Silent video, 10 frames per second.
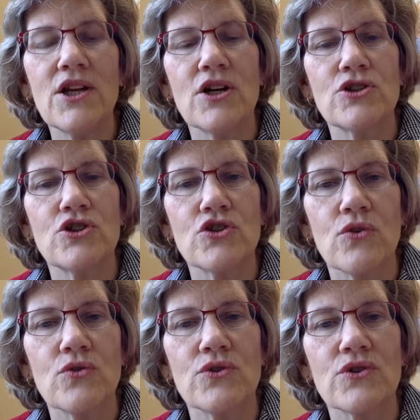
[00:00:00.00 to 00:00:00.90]
a
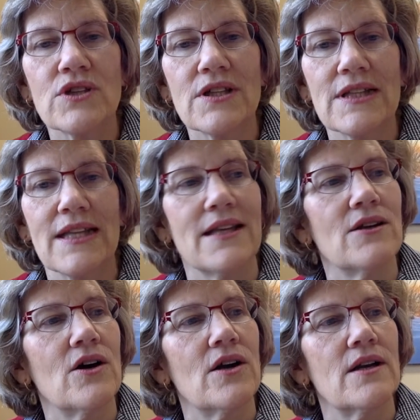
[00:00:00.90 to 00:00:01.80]
shoulder to lean
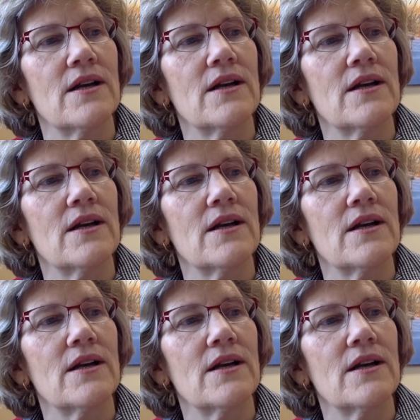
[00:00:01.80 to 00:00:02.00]
on,